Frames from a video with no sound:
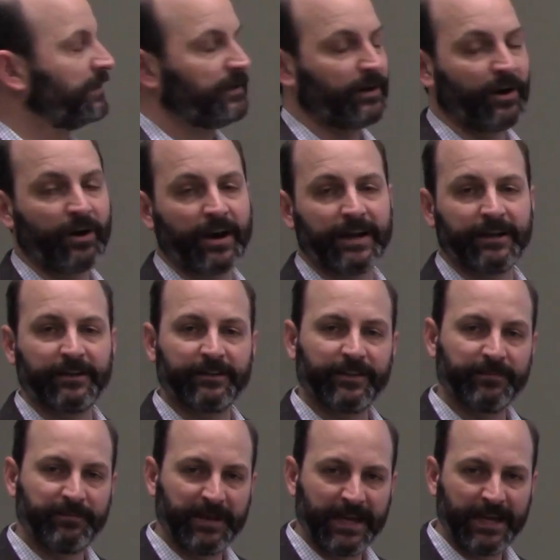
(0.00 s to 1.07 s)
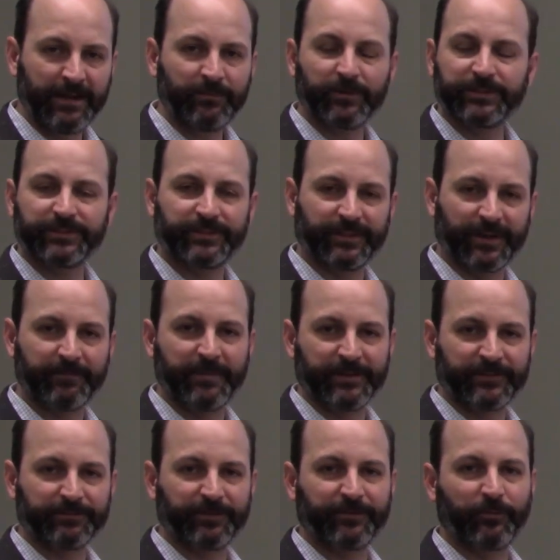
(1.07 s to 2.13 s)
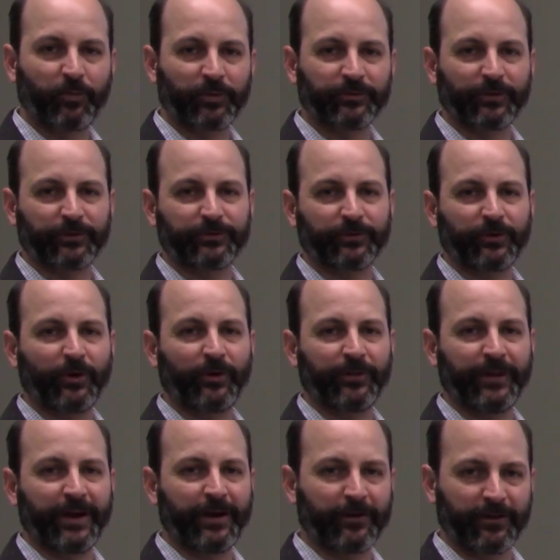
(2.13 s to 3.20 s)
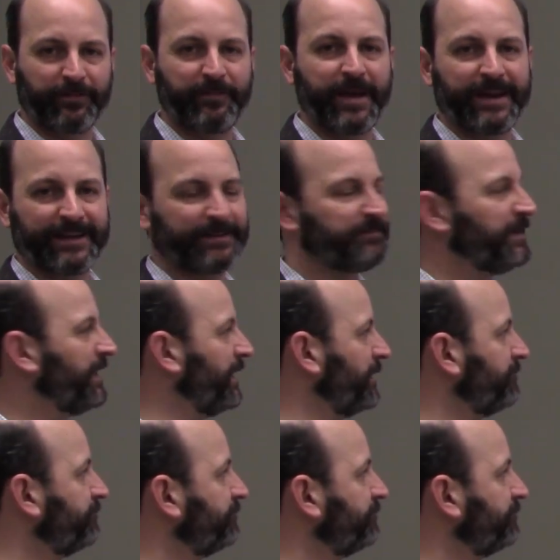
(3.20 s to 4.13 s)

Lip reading: All right, the mean, which I mentioned before, is also called the arithmetic mean,